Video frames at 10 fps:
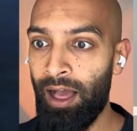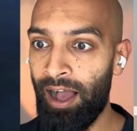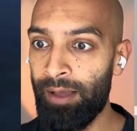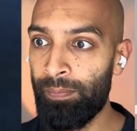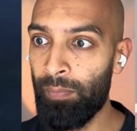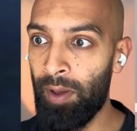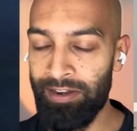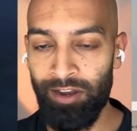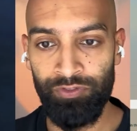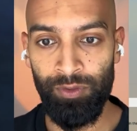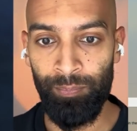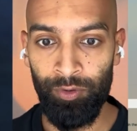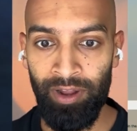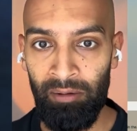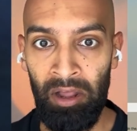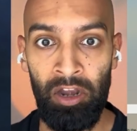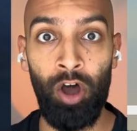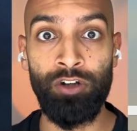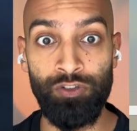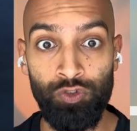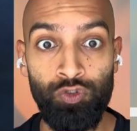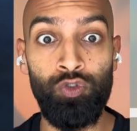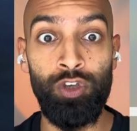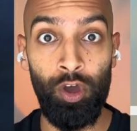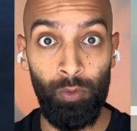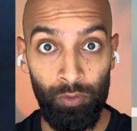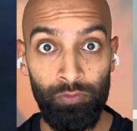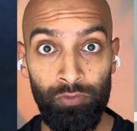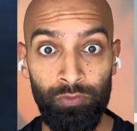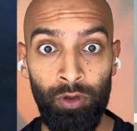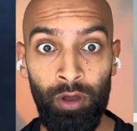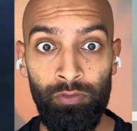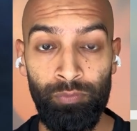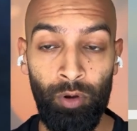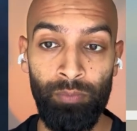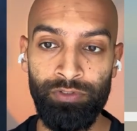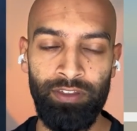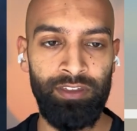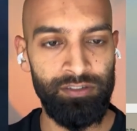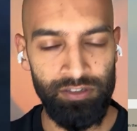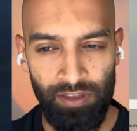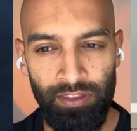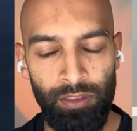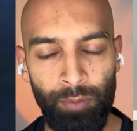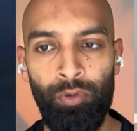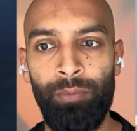I'd love to build out a larger studio of prompts like this, because I think that prompt